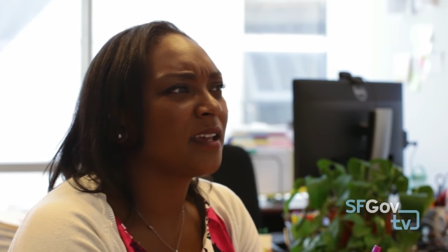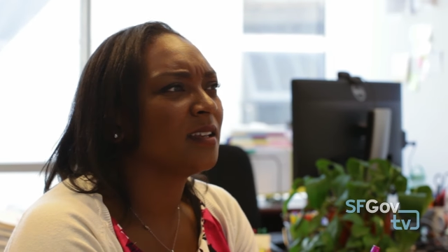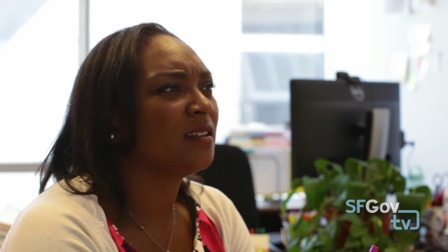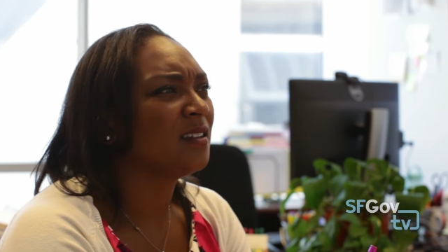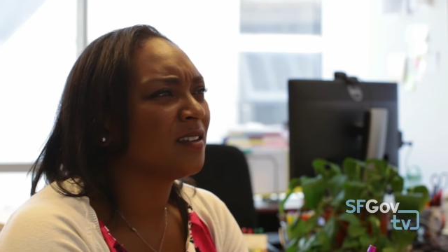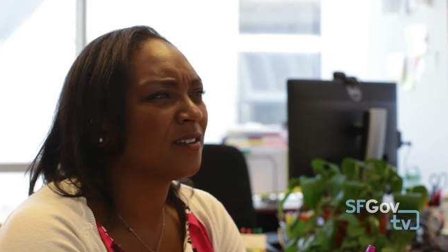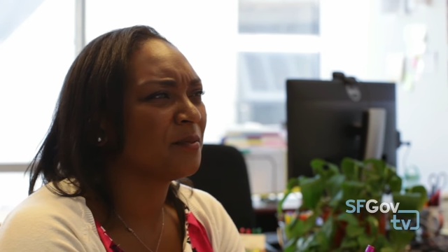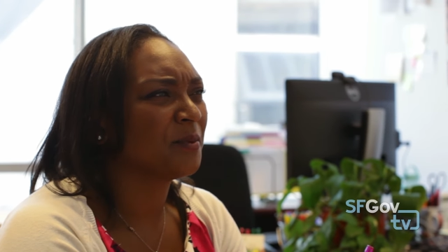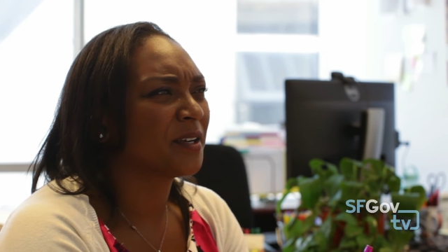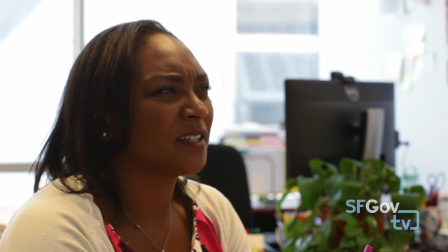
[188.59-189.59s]
So I was just
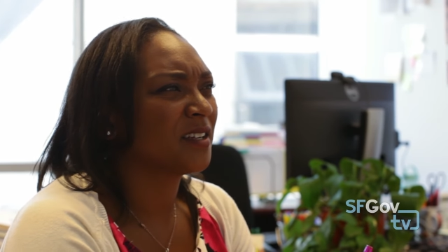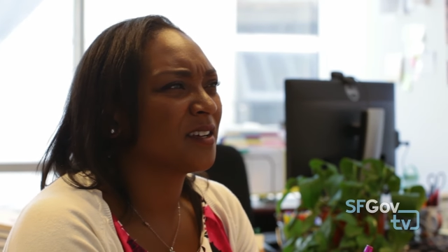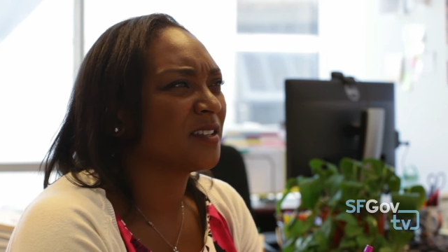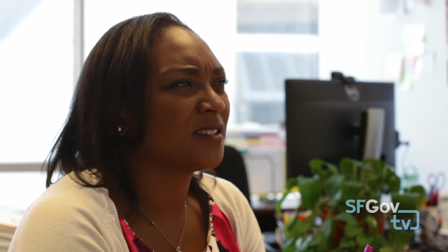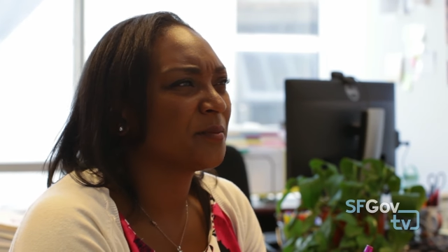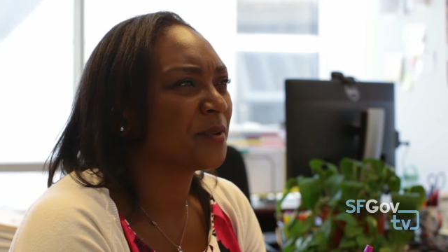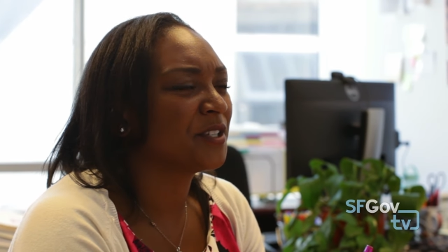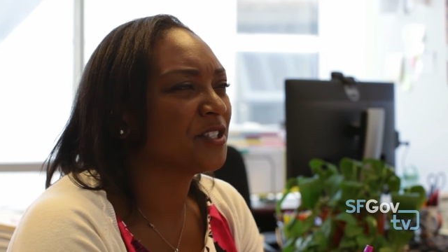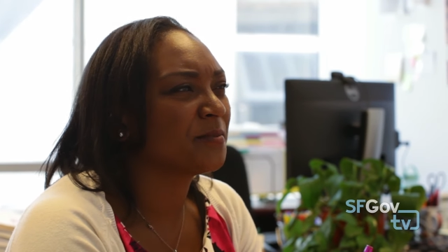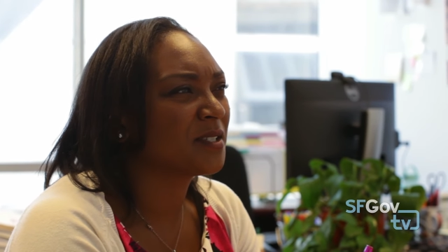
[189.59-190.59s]
thinking, I don't
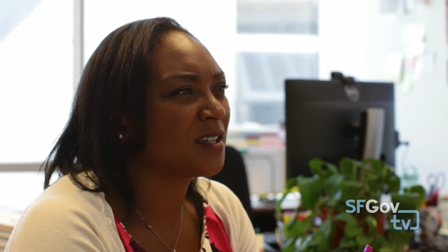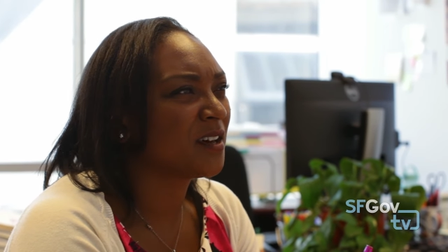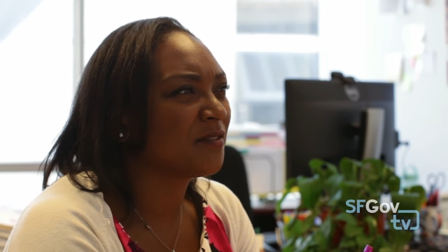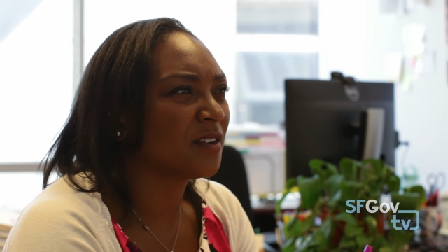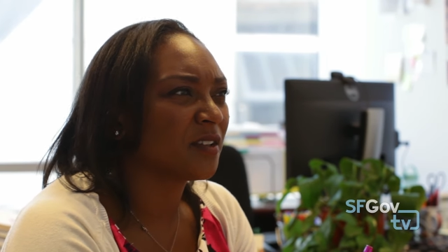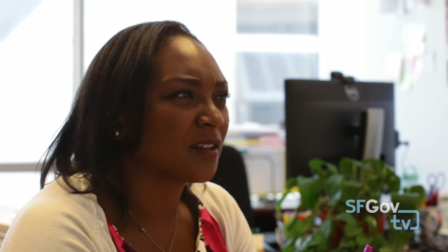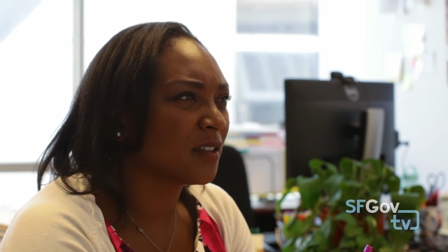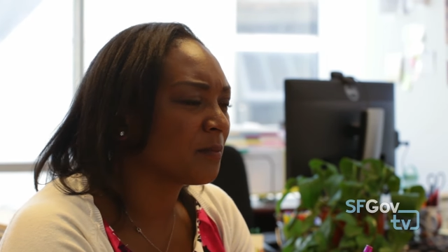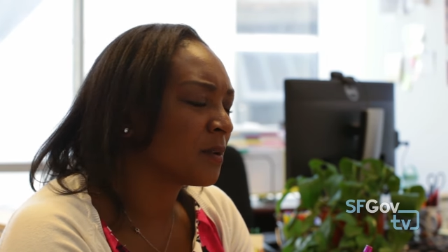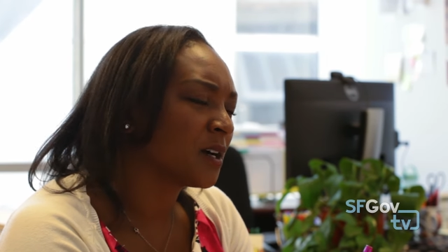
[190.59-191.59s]
know, how do I go from
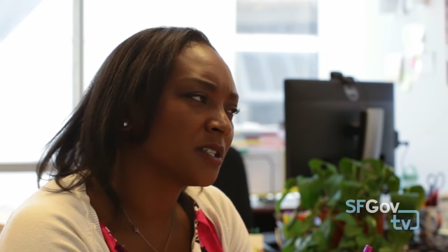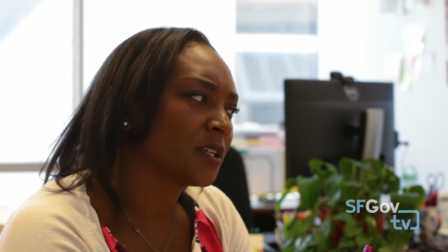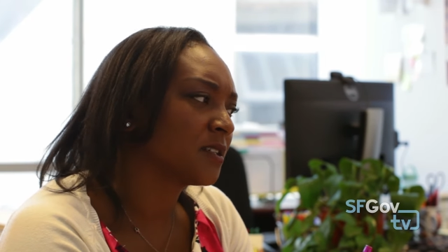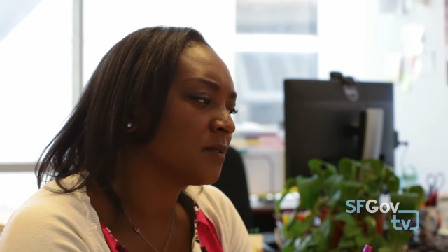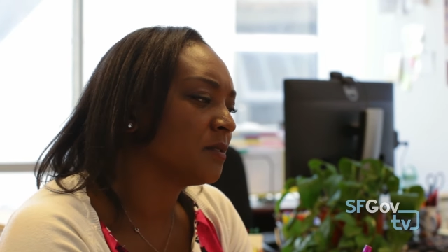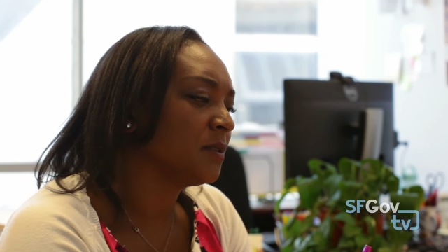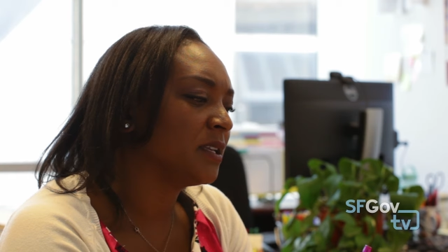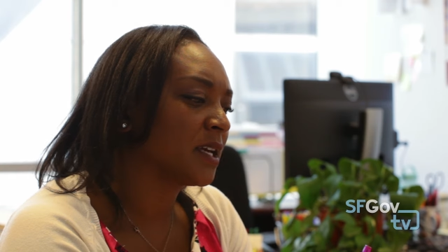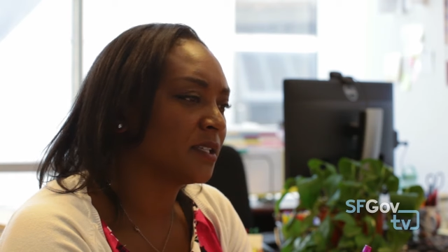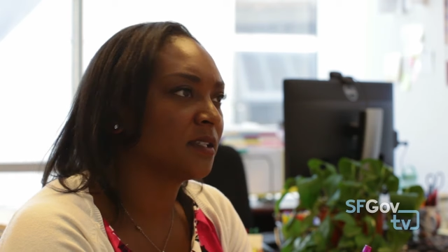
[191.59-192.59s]
technology to
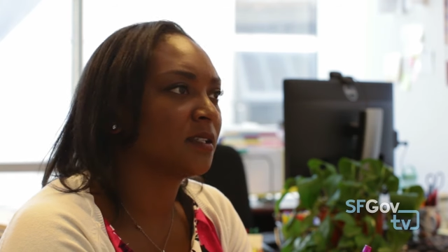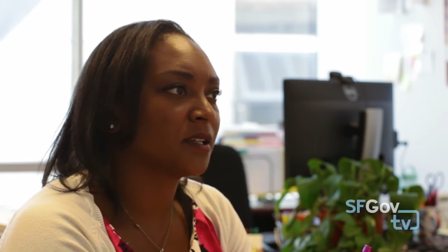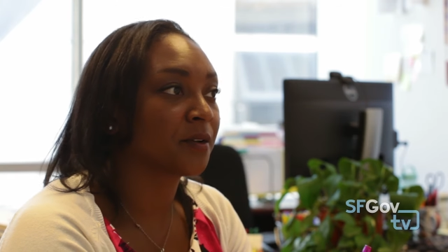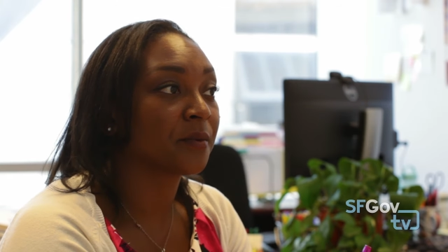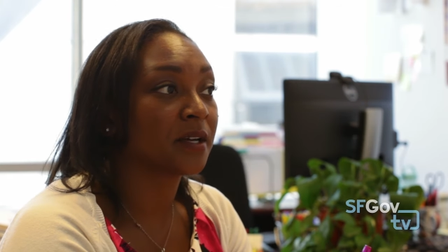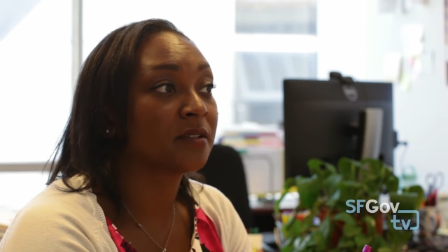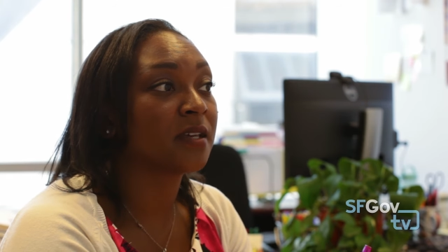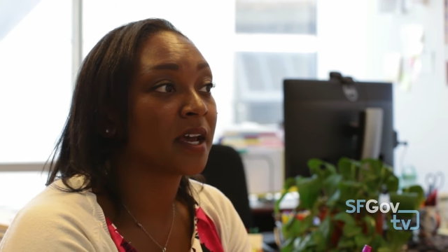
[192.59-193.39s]
working in government,